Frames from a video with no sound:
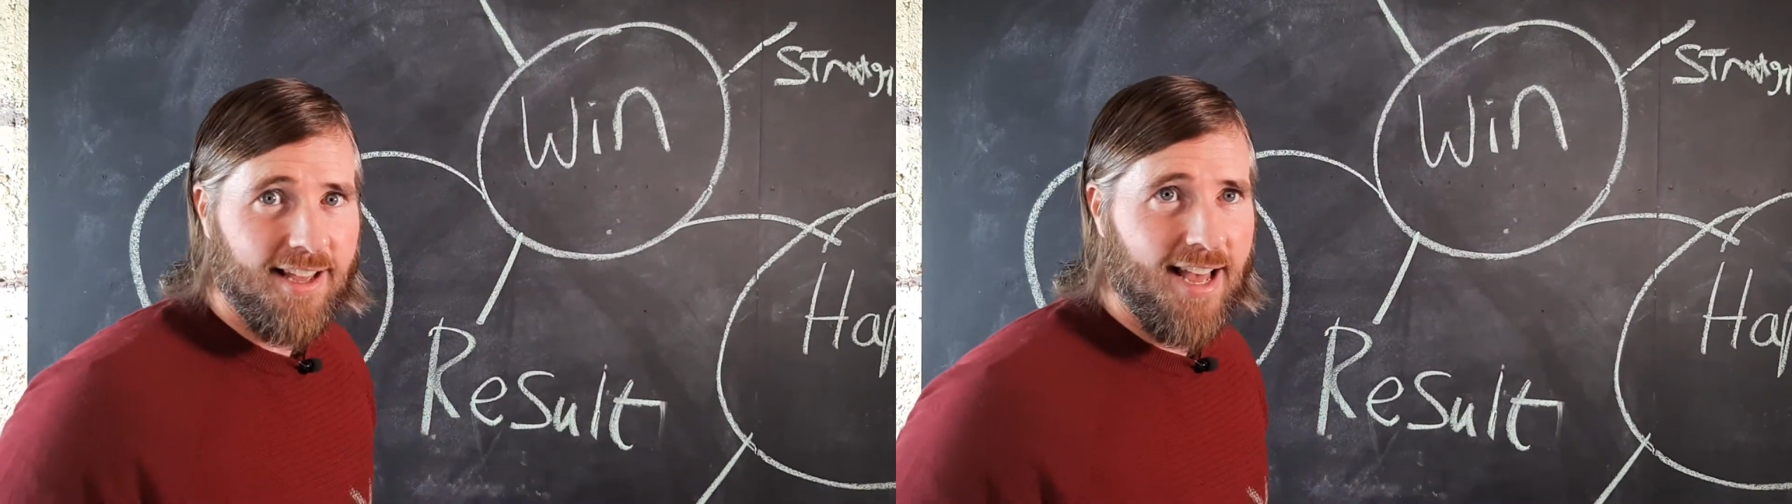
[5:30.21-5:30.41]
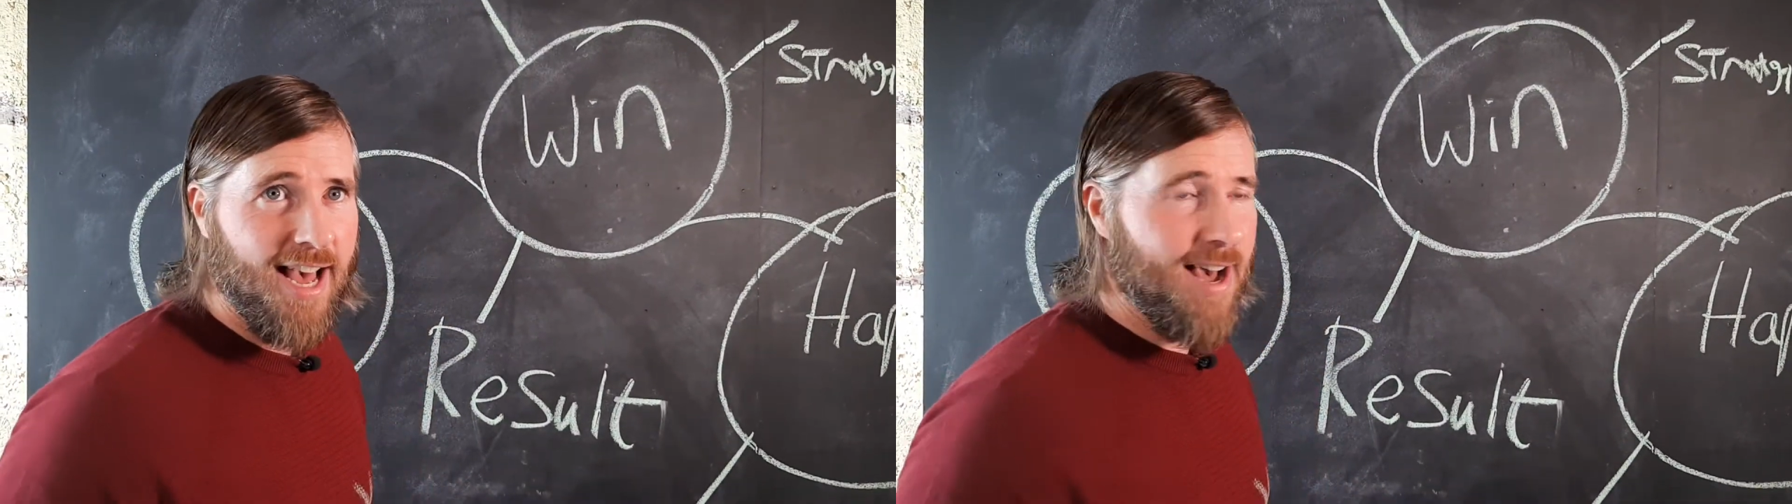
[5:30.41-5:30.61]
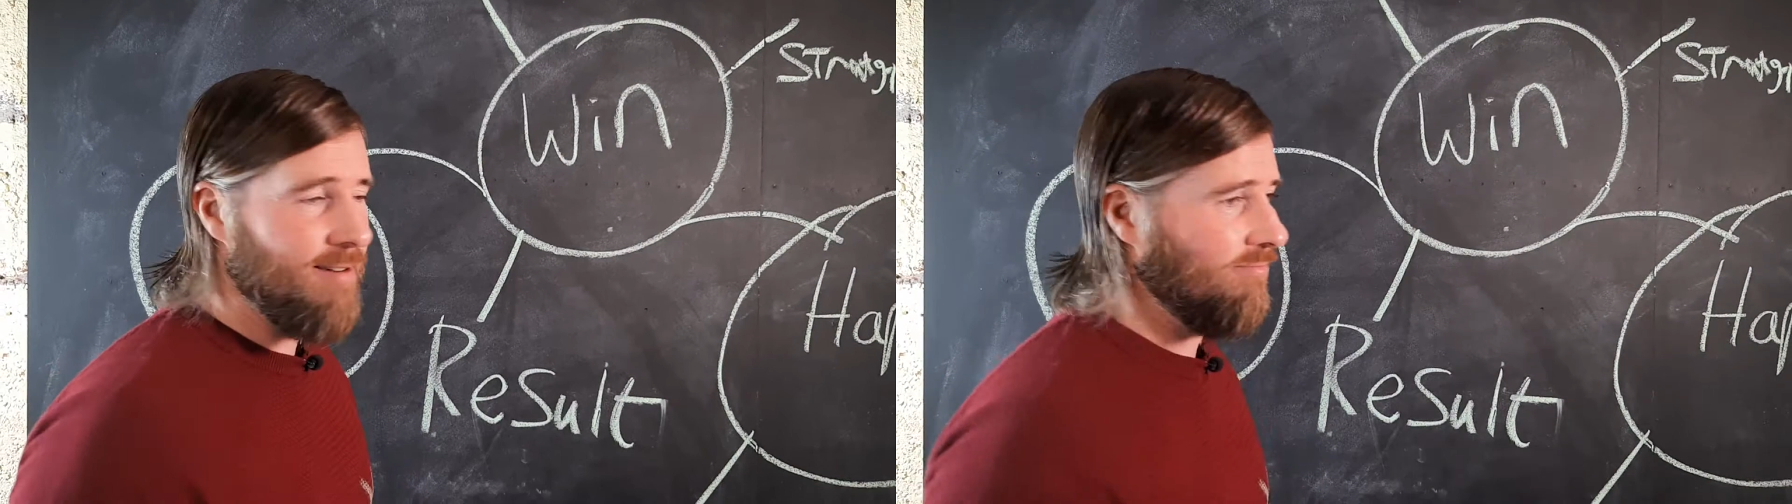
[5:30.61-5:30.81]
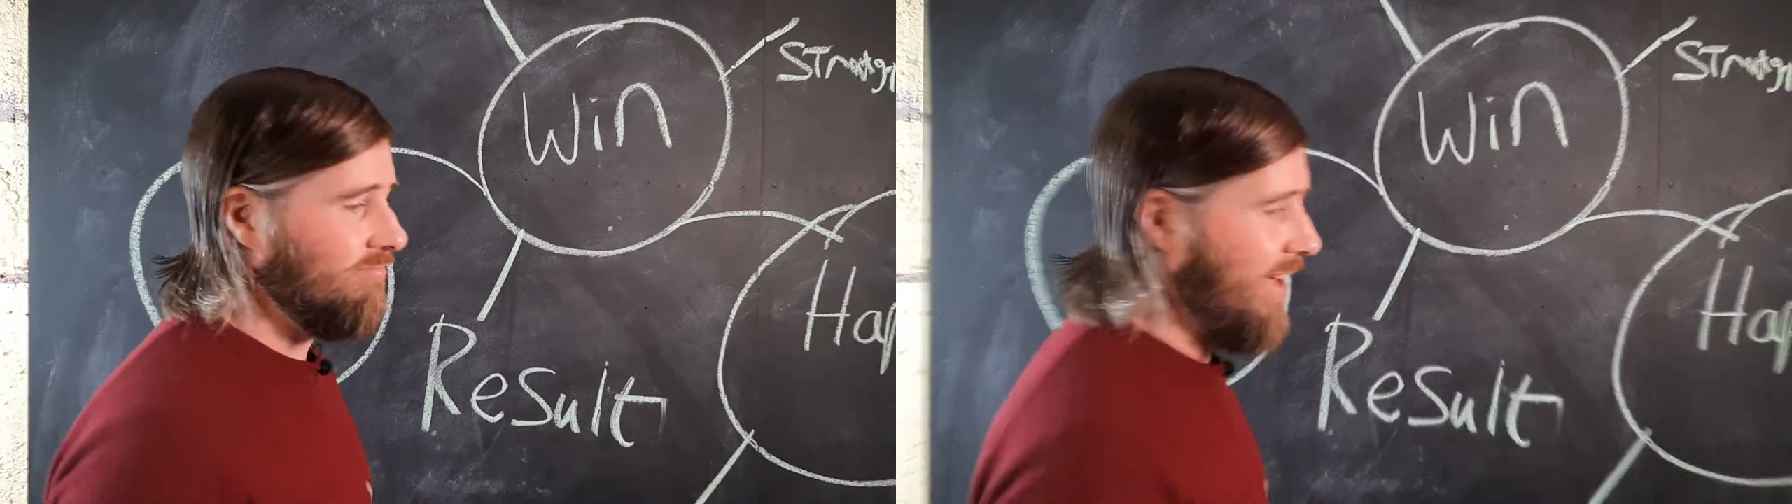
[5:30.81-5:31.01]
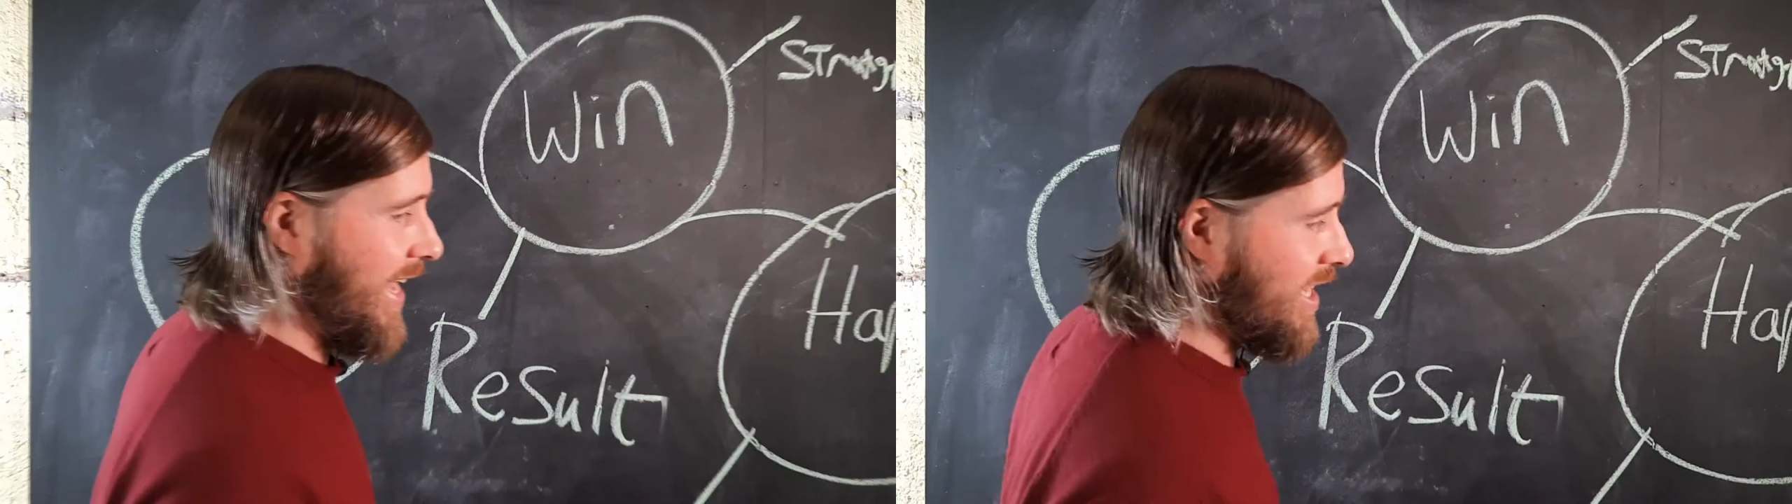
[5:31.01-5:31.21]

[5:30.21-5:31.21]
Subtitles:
I